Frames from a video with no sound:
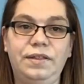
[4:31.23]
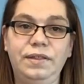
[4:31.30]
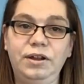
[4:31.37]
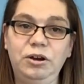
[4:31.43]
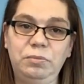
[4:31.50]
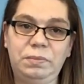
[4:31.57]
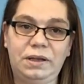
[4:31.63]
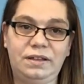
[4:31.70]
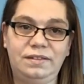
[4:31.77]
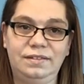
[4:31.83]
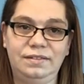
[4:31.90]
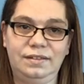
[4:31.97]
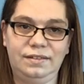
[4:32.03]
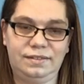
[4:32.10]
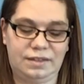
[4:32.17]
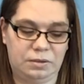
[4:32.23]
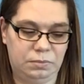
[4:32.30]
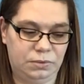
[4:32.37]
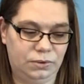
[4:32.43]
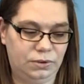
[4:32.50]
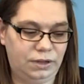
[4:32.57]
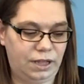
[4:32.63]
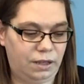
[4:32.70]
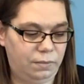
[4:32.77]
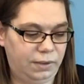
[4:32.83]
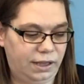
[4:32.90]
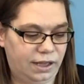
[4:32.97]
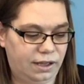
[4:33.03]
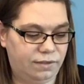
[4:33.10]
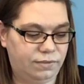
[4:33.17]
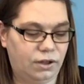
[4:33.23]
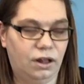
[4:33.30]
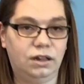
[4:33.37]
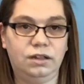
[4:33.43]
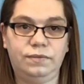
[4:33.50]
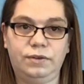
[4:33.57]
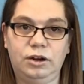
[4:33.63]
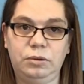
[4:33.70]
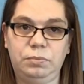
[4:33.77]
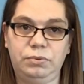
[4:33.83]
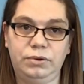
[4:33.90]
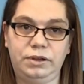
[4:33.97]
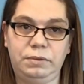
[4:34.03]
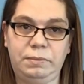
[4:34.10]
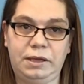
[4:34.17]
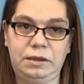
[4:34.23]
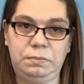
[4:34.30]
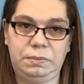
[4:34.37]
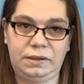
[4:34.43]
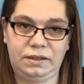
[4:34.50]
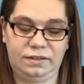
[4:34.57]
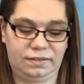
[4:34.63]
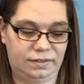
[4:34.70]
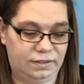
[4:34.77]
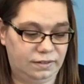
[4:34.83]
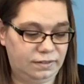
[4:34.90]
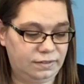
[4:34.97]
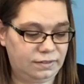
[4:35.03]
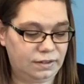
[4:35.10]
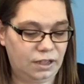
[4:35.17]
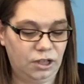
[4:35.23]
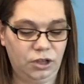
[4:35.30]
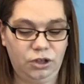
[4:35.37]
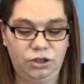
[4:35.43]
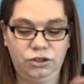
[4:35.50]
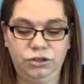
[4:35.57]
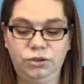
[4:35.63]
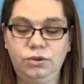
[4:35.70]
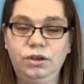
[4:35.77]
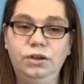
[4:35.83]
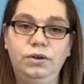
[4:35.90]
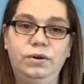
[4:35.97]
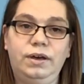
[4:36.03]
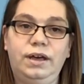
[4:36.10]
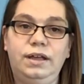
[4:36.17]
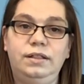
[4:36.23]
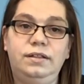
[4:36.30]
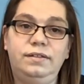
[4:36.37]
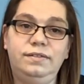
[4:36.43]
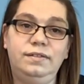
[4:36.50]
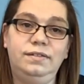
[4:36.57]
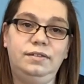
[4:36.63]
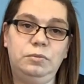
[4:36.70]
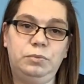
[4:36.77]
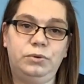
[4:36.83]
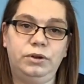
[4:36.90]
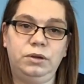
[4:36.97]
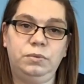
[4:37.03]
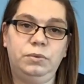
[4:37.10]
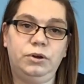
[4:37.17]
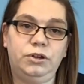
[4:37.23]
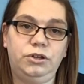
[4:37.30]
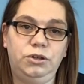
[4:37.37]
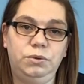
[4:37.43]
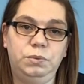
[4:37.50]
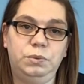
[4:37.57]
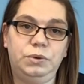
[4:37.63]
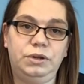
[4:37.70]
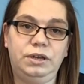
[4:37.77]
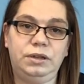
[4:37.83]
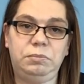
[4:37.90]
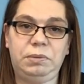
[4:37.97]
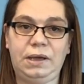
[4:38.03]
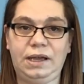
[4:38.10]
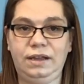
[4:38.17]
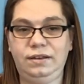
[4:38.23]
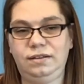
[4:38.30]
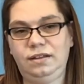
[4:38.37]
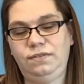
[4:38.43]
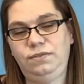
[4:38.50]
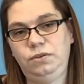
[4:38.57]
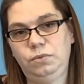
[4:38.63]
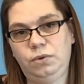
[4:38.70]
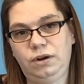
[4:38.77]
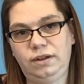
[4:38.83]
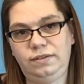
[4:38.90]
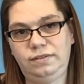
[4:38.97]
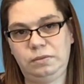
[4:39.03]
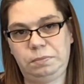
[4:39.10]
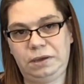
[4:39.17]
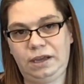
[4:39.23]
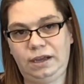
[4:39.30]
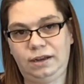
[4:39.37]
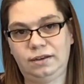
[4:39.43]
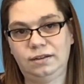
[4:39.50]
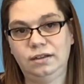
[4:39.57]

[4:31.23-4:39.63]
that our base is assembled and we have all of our pre-made pieces, you can go ahead. This is the point where you would paint if you wanted to paint.